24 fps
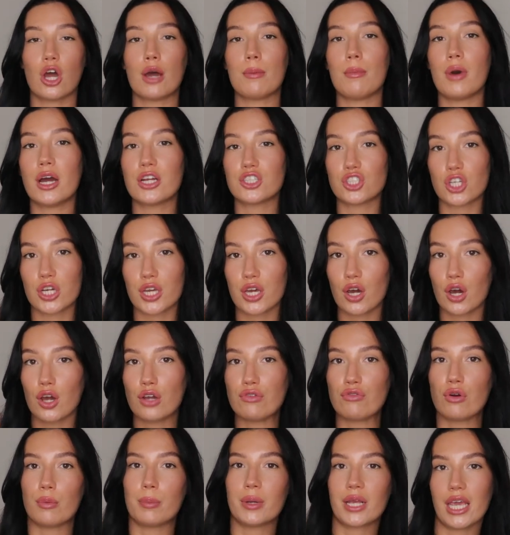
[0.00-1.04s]
I might chuck it
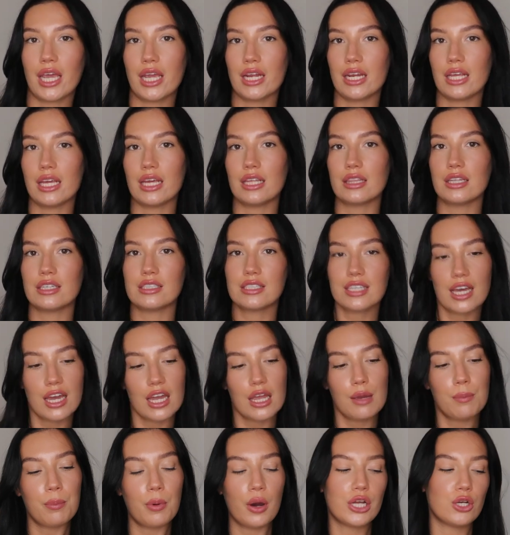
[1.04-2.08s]
over a bikini in the
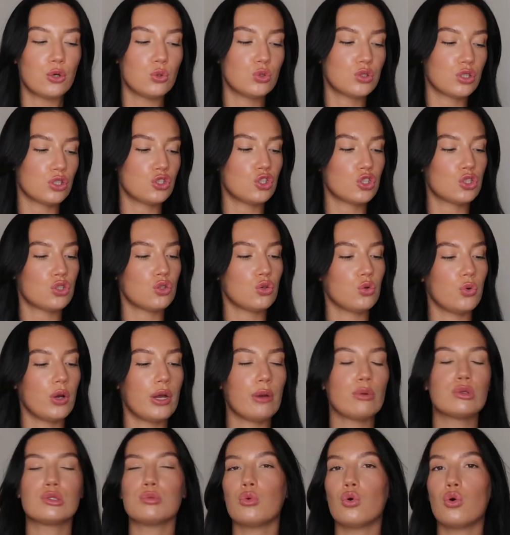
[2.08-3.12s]
day, but I also just thought
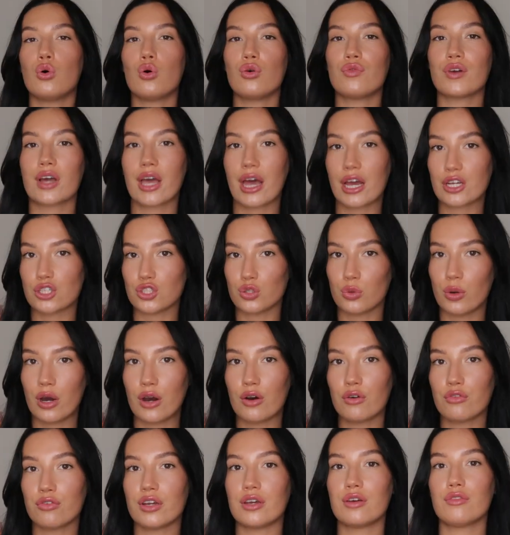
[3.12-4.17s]
it was more of a casual
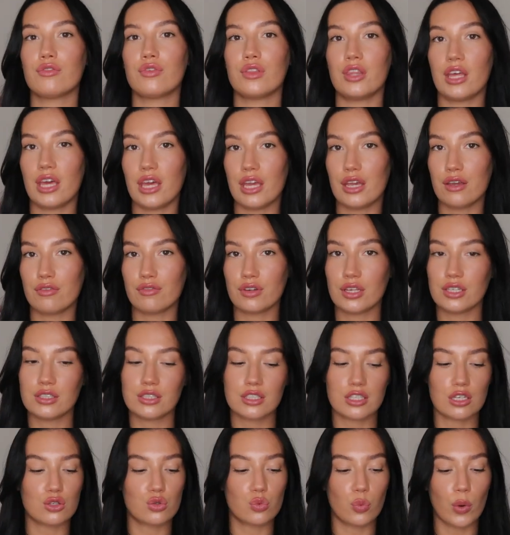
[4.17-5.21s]
outfit for the
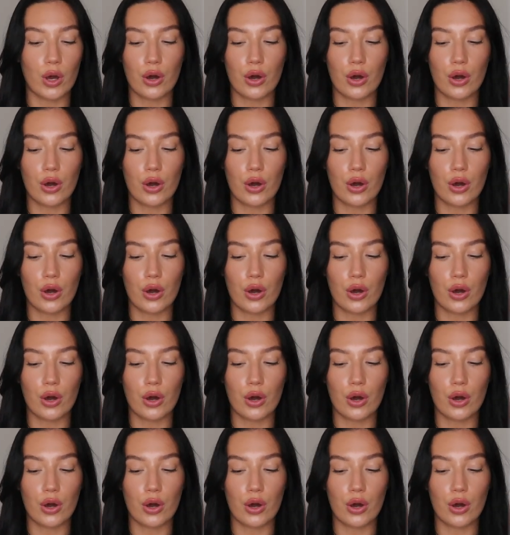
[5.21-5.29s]
evenings as